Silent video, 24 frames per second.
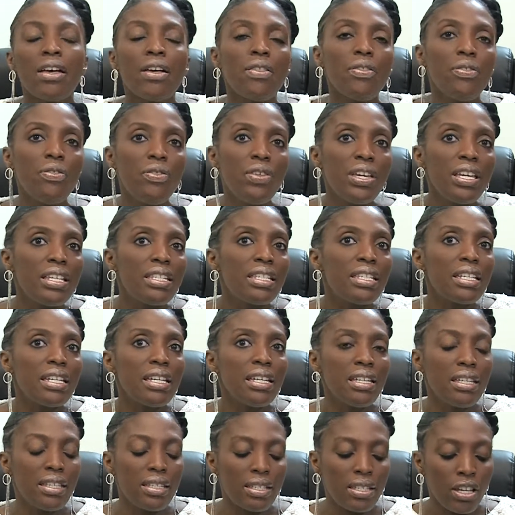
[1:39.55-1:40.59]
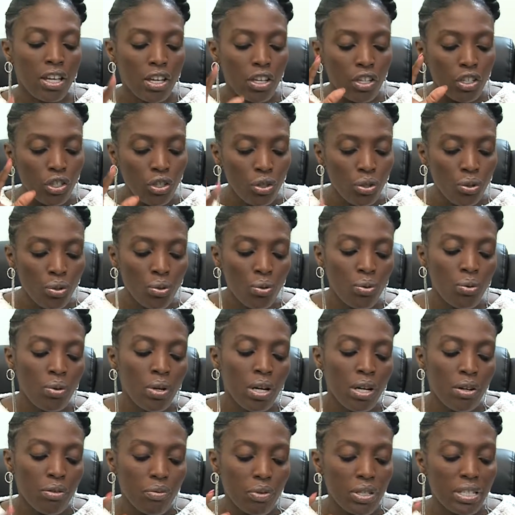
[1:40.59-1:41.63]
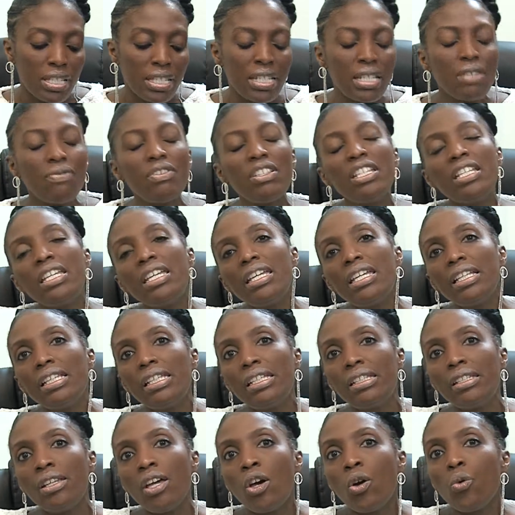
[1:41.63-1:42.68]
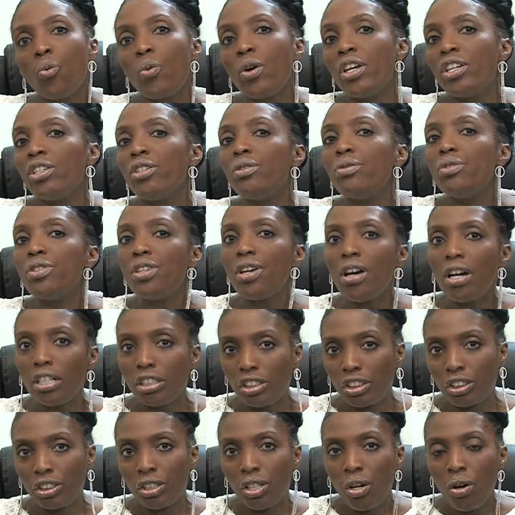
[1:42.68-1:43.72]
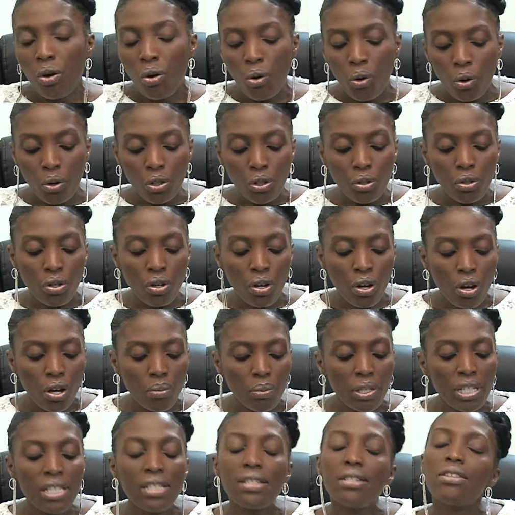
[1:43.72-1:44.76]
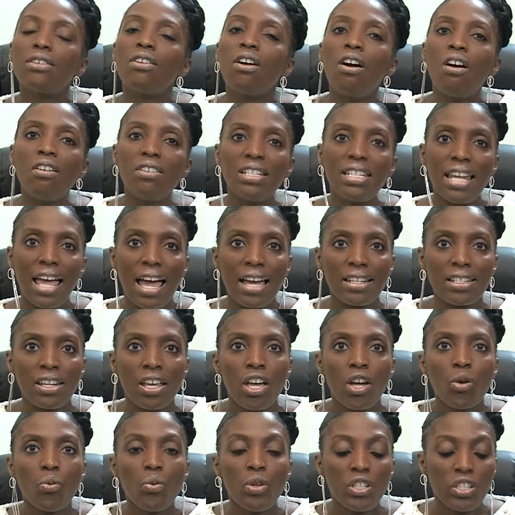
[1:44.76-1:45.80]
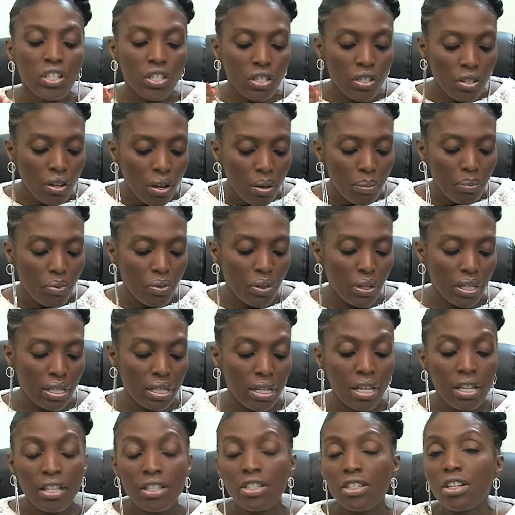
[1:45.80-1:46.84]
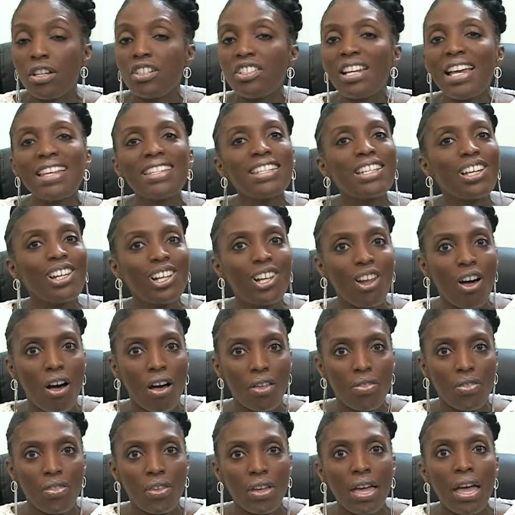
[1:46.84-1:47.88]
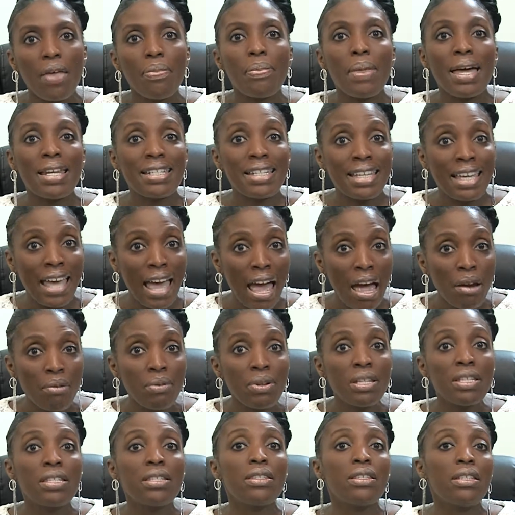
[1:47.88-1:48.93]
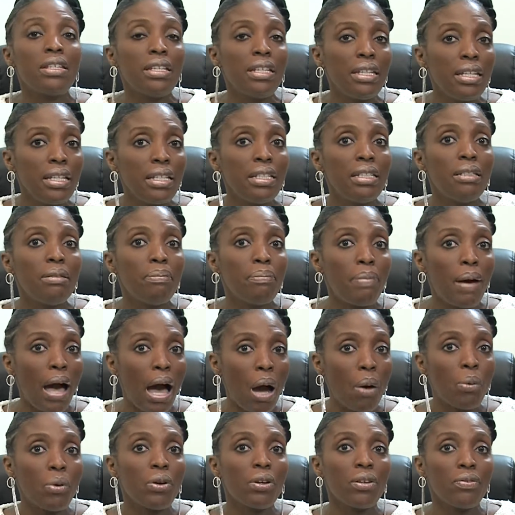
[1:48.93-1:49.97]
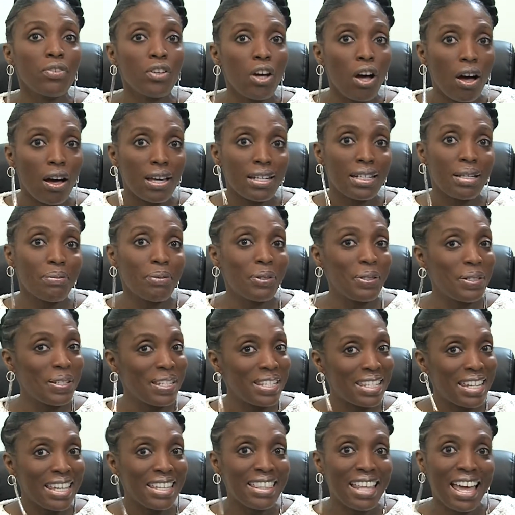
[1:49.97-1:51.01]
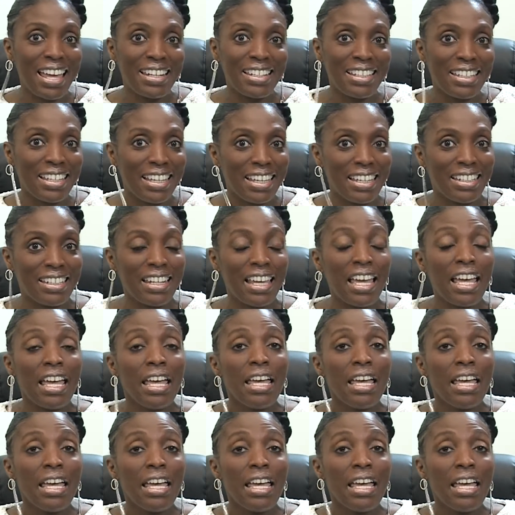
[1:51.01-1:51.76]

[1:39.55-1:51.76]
This is you receiving healing when you touch or you come into contact with something such as a cloth that carries the healing power of God. I'm going to say that again.